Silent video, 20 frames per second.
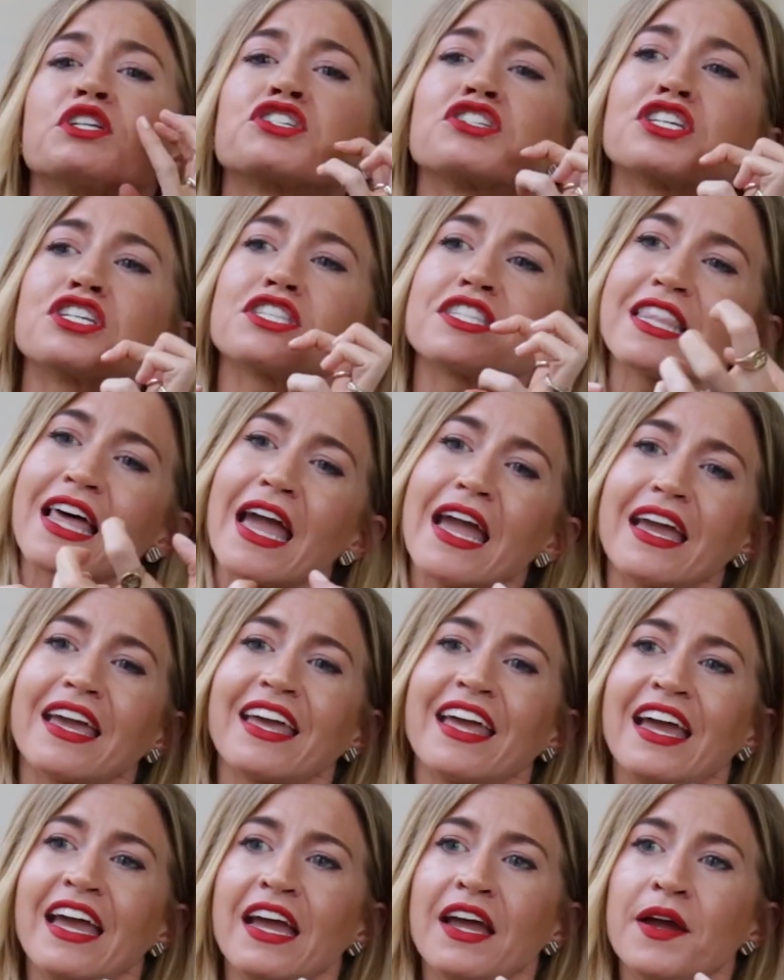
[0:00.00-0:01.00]
But just like
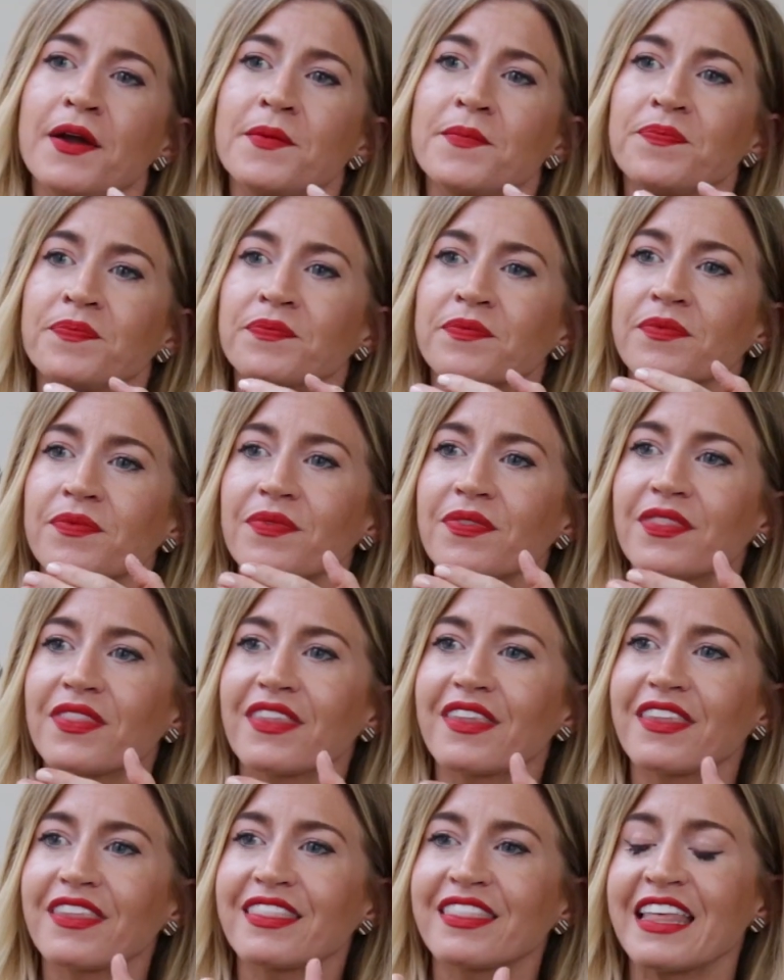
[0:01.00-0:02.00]

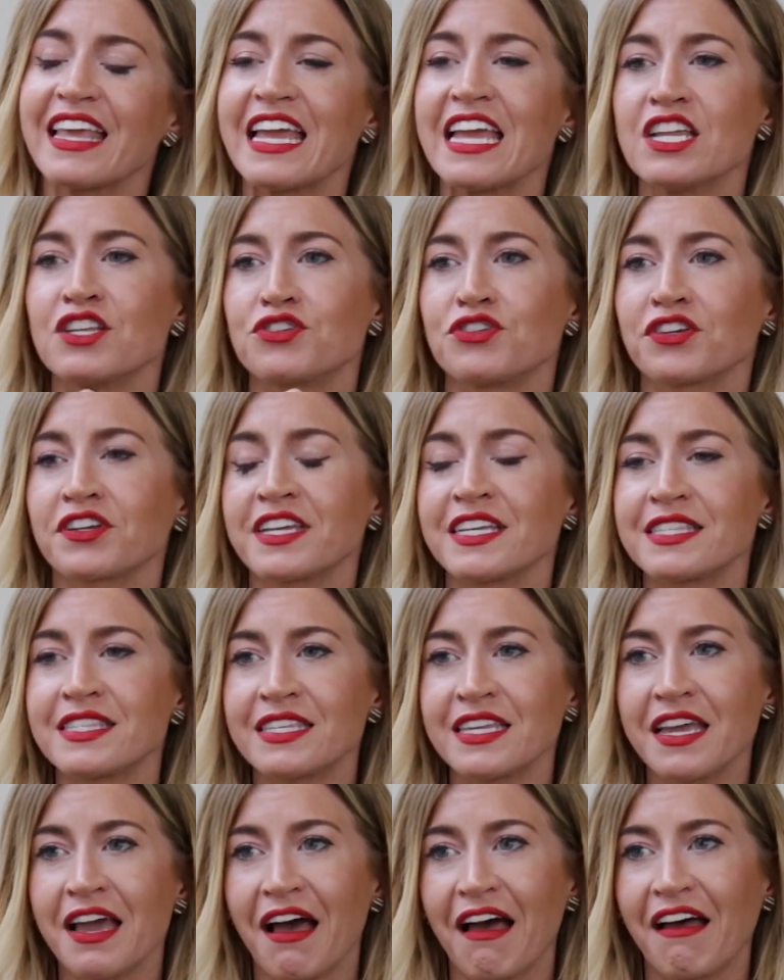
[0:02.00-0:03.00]
the
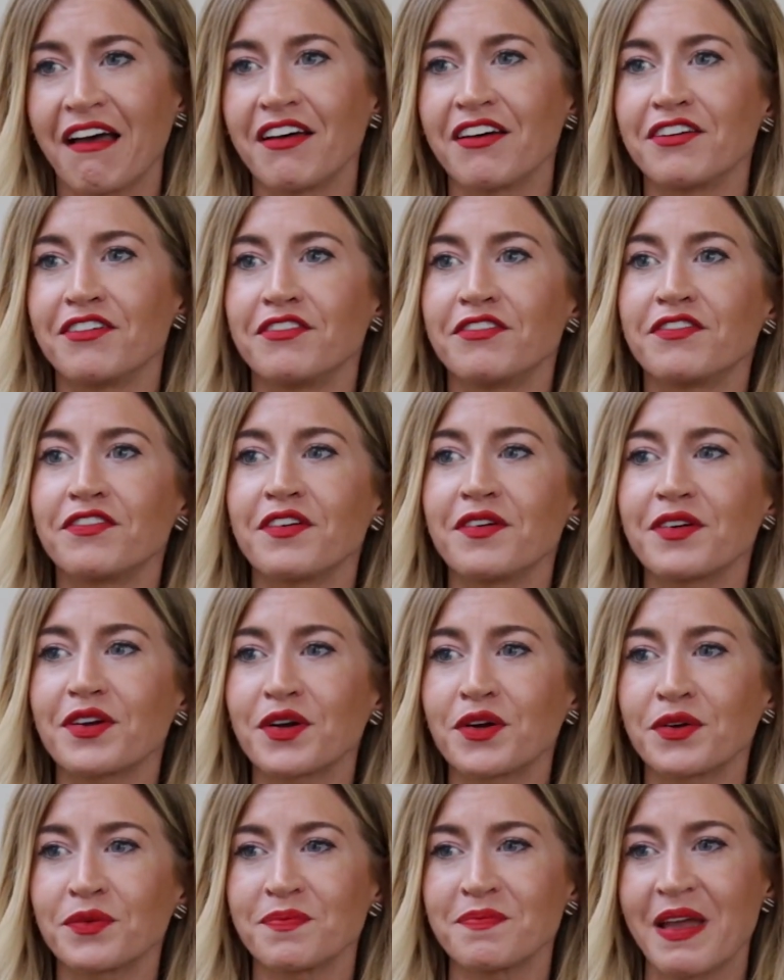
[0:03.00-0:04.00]
intricacy of
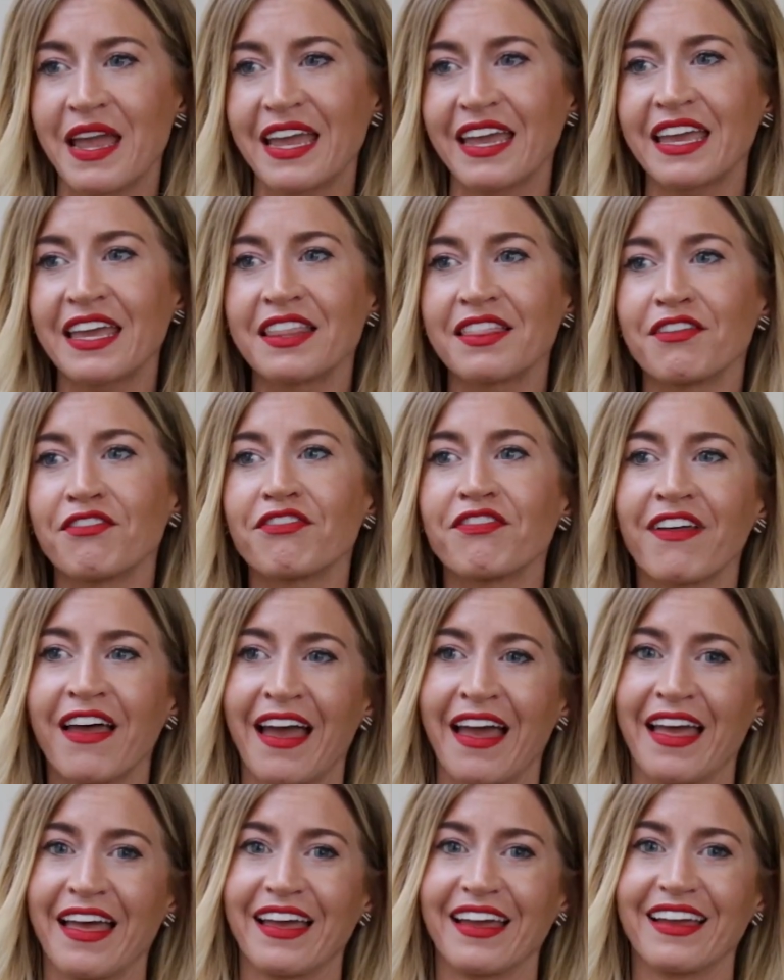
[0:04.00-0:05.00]
making the
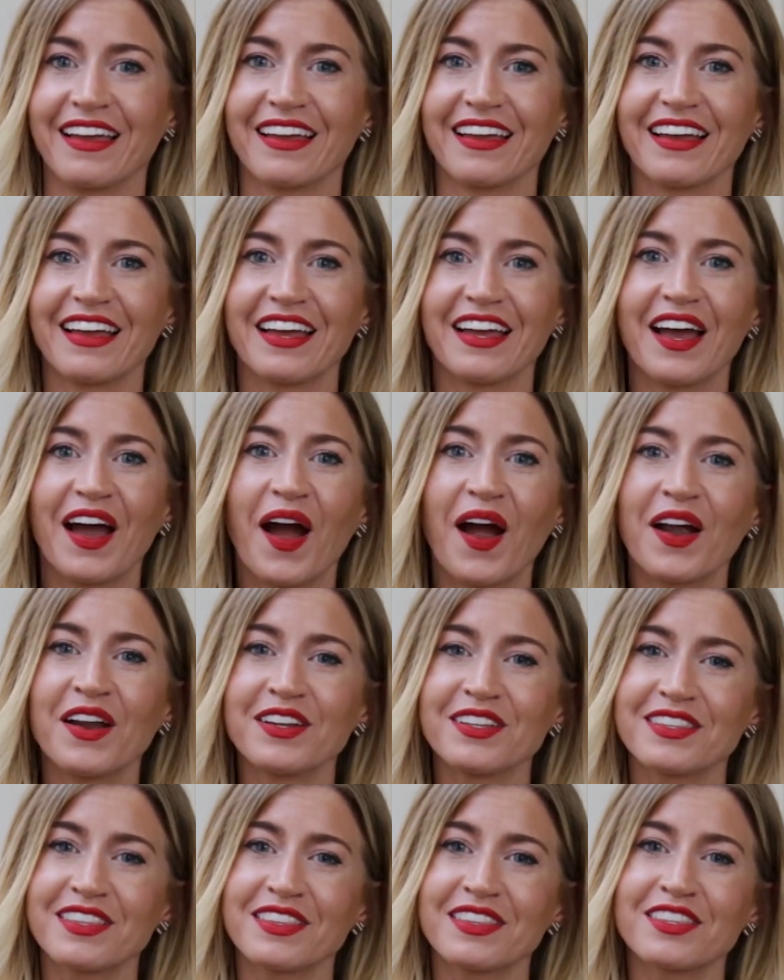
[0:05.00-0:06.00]
flag.
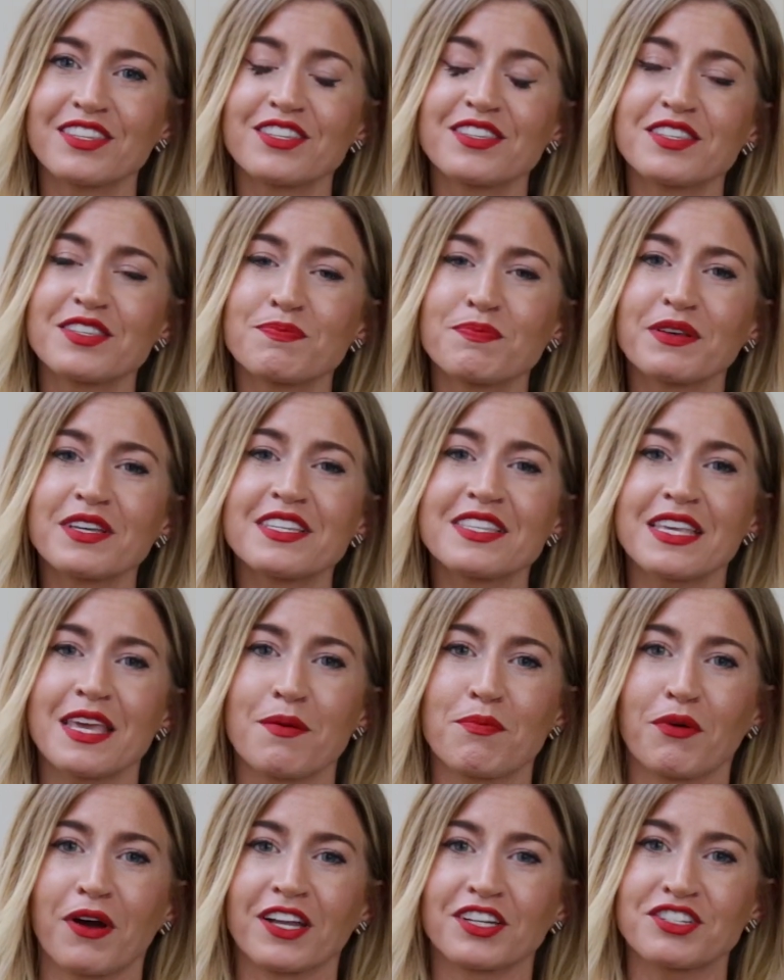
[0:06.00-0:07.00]
Please
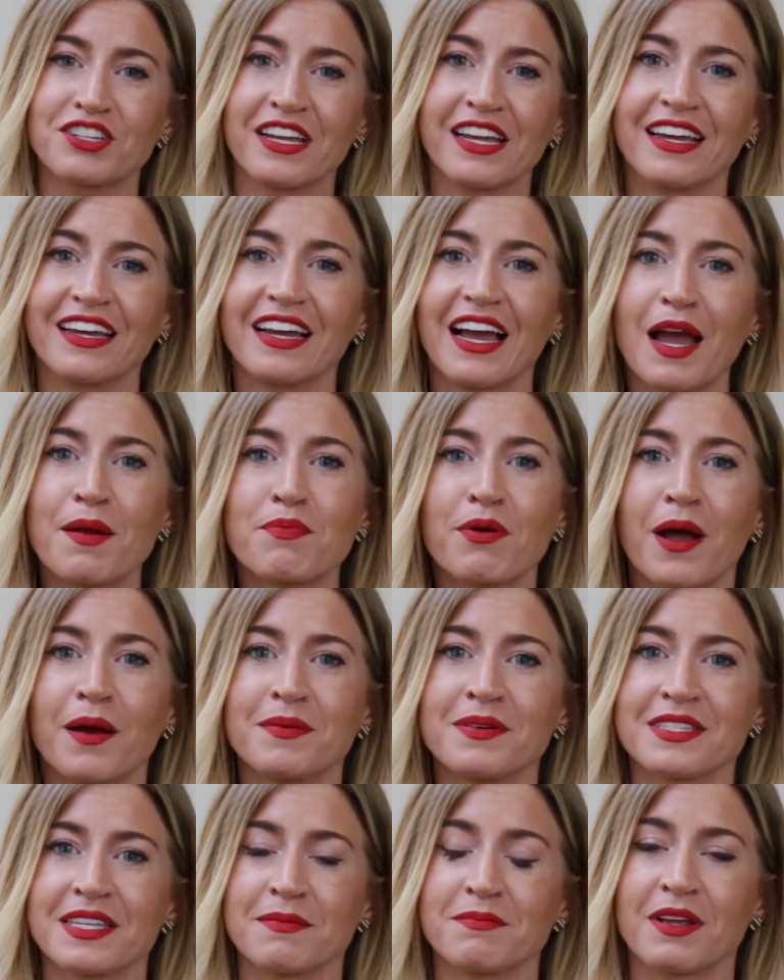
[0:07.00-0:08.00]
keep watching. I
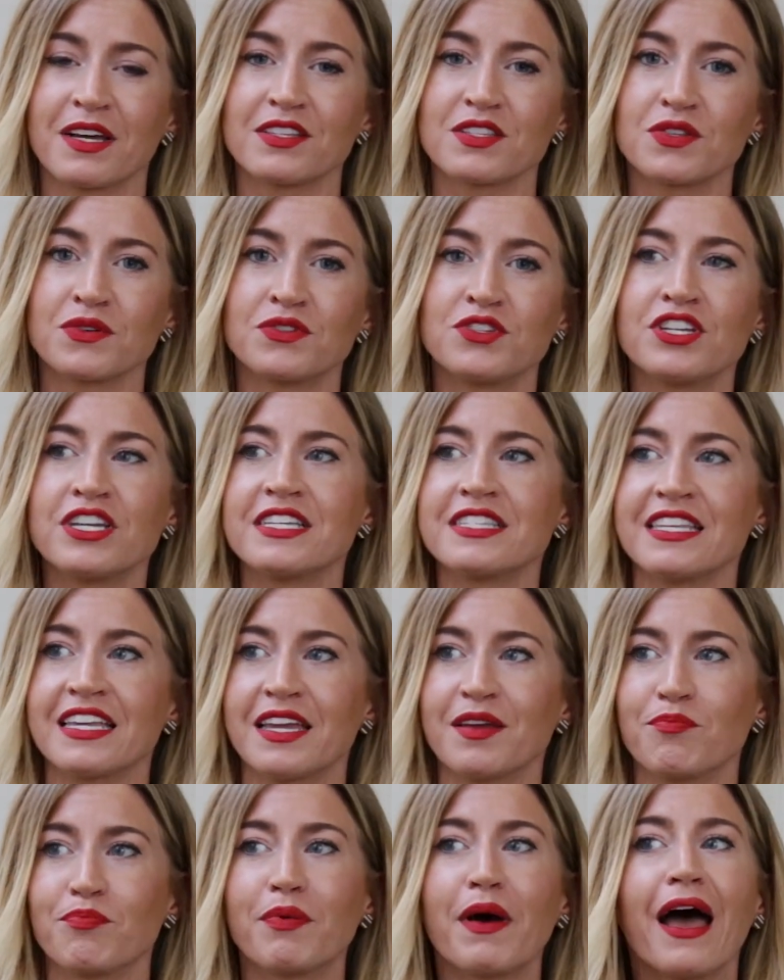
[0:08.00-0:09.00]
promise I'm not so
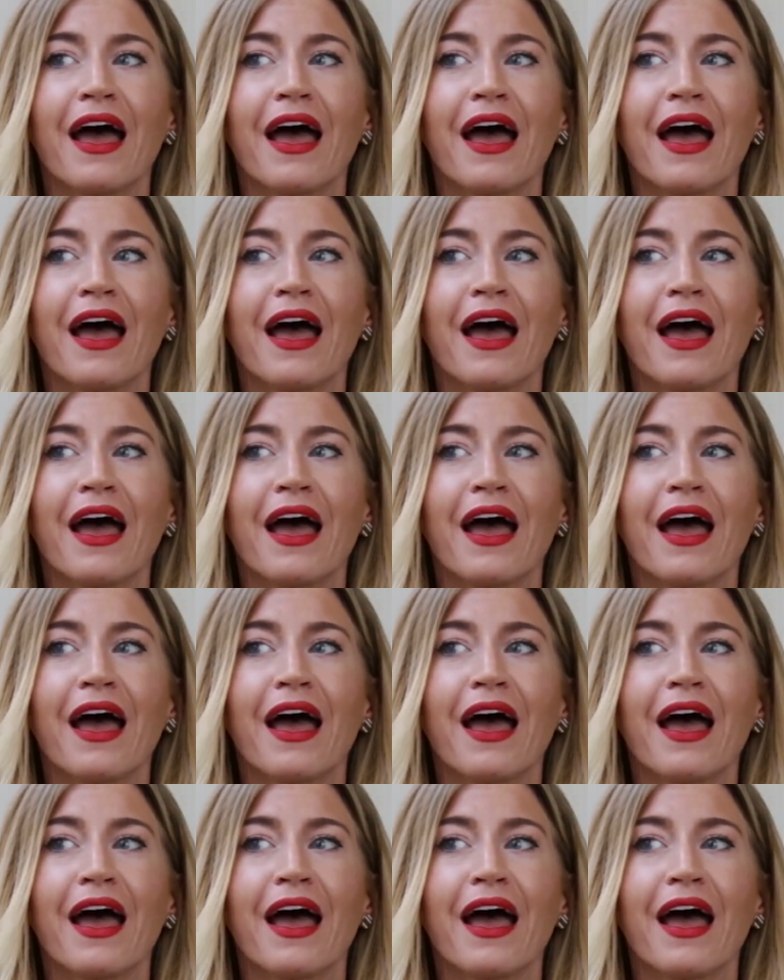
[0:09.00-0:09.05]
cheesy,